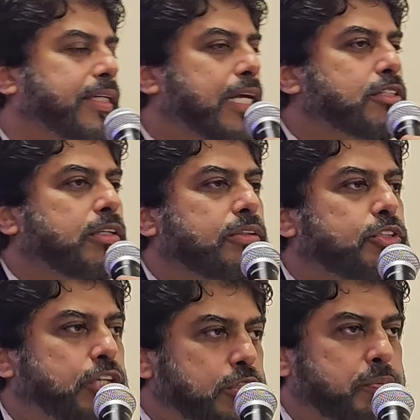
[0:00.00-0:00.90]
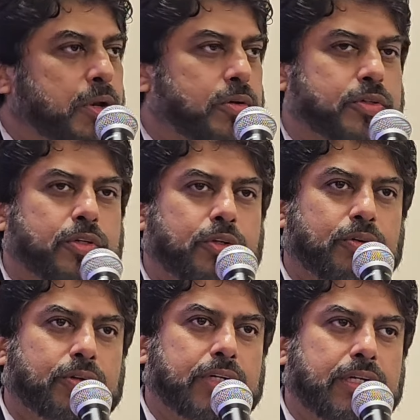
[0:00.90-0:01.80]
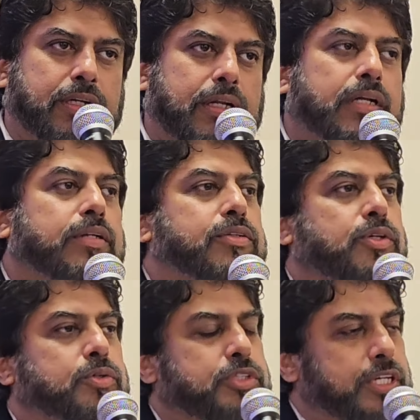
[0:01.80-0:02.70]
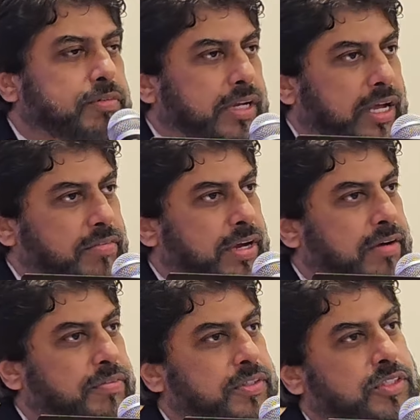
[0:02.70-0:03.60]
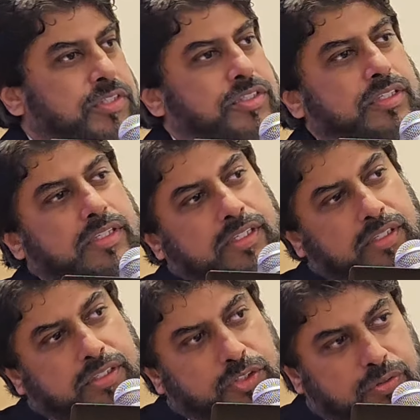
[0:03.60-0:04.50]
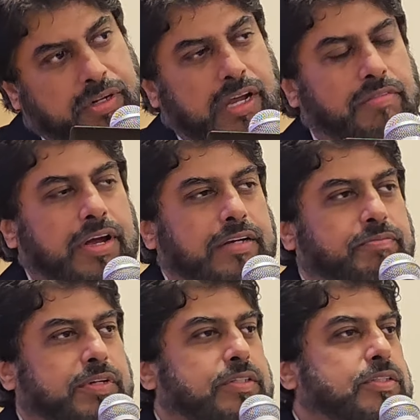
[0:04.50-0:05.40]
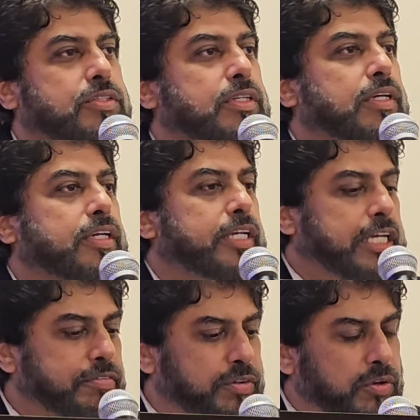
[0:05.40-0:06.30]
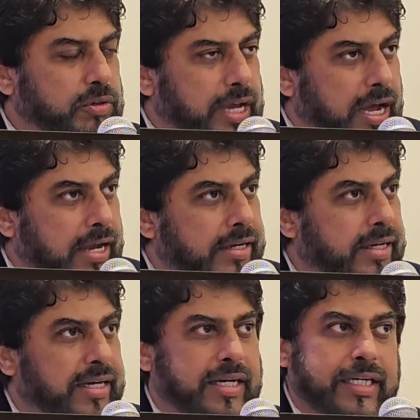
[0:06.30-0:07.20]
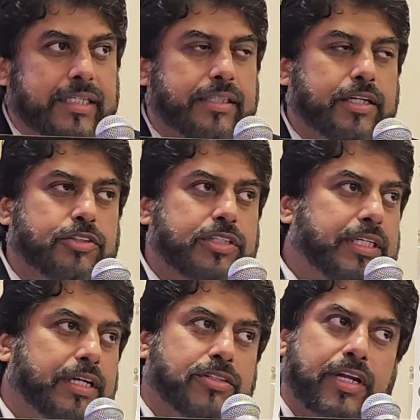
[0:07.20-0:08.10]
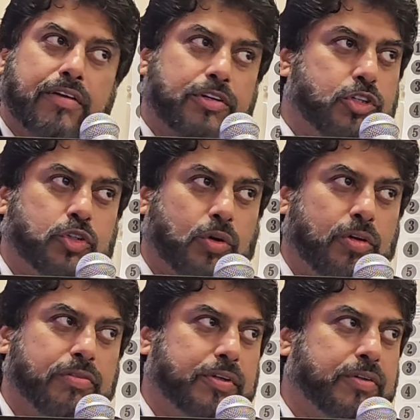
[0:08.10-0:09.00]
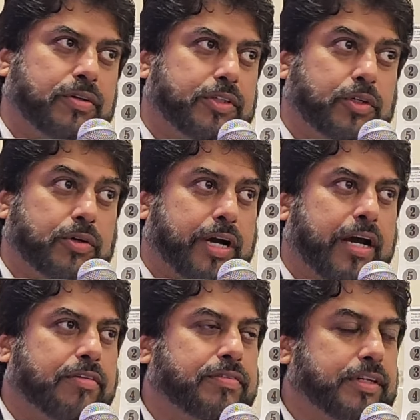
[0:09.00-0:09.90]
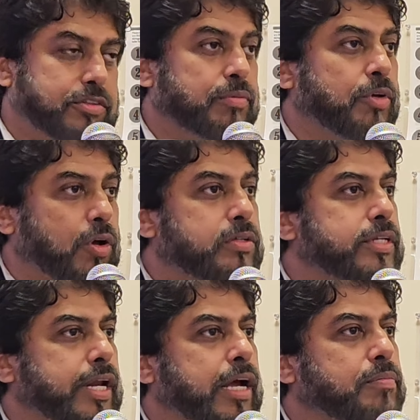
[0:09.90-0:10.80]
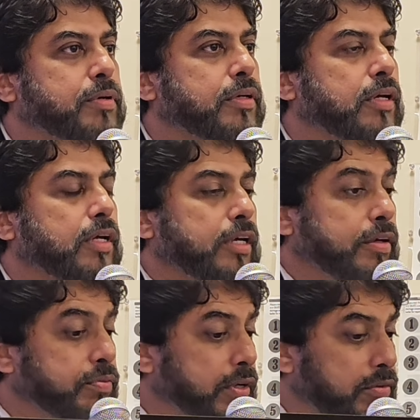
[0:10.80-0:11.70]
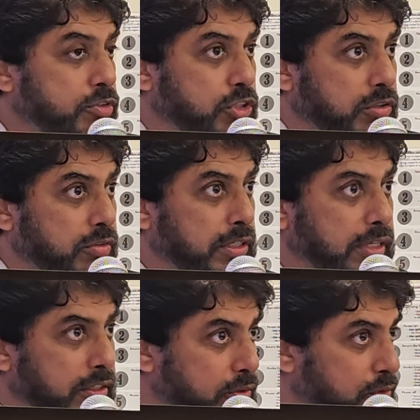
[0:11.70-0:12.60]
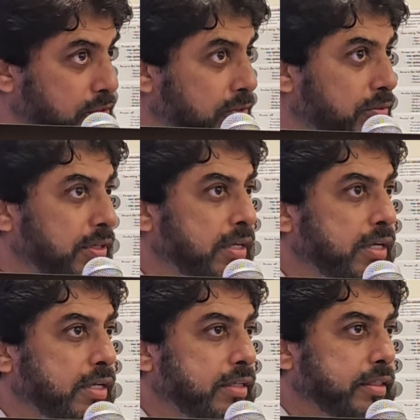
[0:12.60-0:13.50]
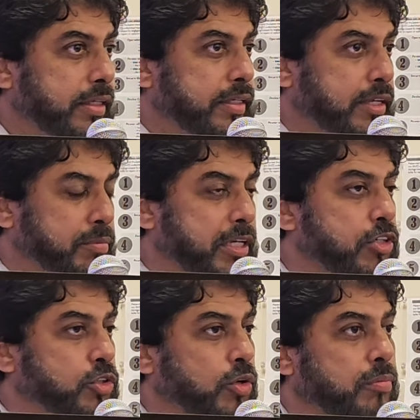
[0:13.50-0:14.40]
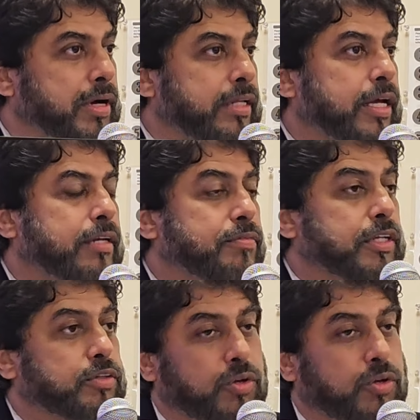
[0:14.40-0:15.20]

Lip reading: It doesn't just belong to you. So she will have half interest, you will have half interest. If you die, then she doesn't have control of your half. There's some laws that happen. If you have children, then it can be controlled by that. If they